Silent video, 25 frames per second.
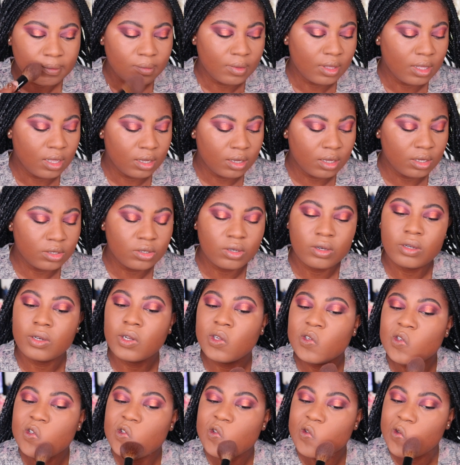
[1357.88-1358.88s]
Like, I don't
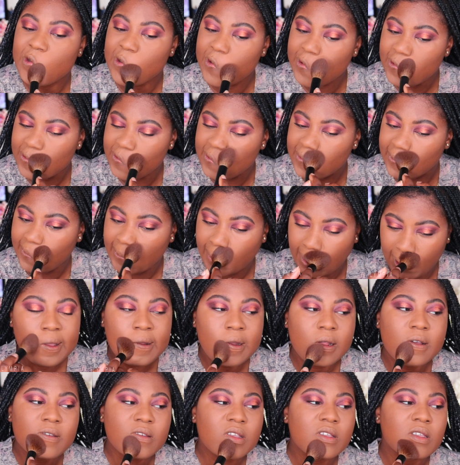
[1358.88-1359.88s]
understand.
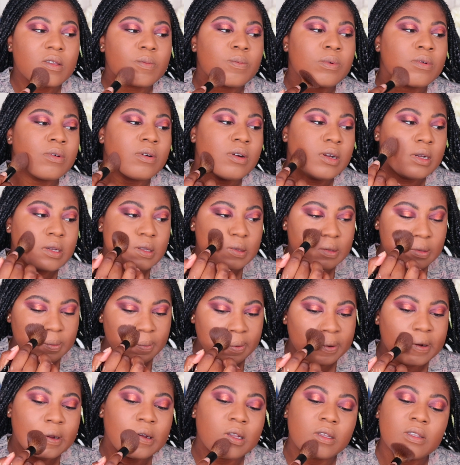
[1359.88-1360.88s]
Alright, just press,
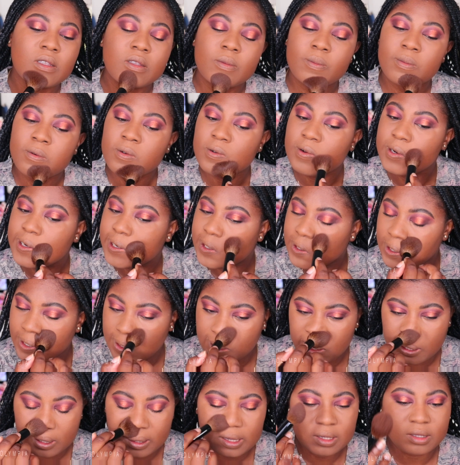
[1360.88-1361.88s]
press,
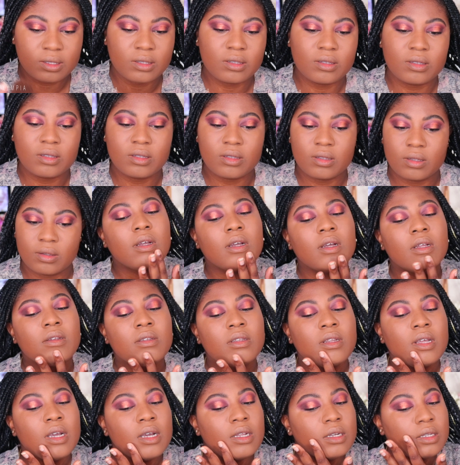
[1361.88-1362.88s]
press. And
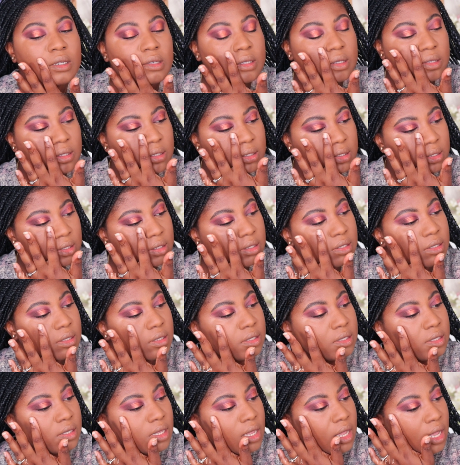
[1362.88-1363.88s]
that is
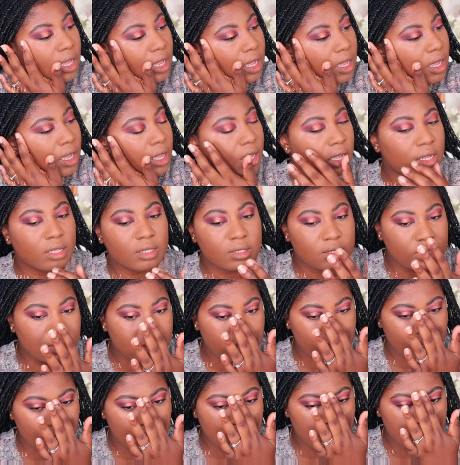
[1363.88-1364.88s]
set.
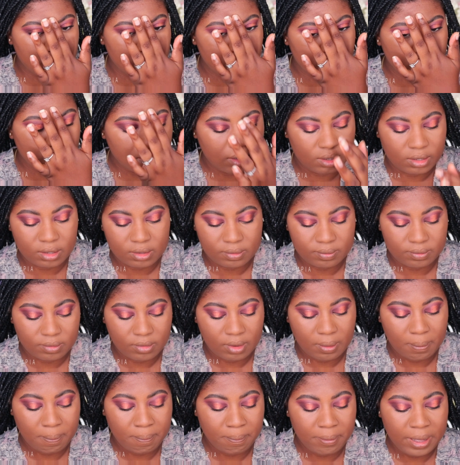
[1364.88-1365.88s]

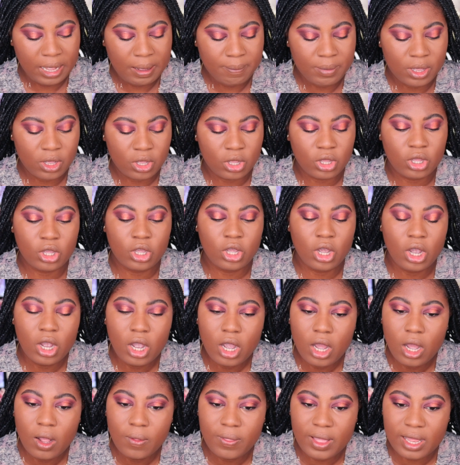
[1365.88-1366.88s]
Baby
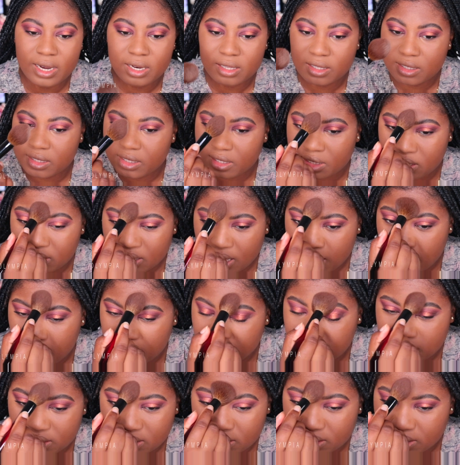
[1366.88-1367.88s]
girl, that is
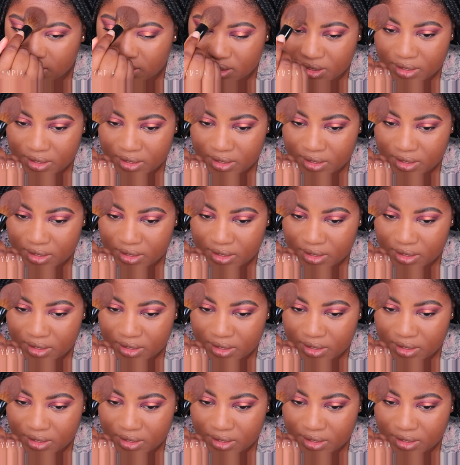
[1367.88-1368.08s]
set.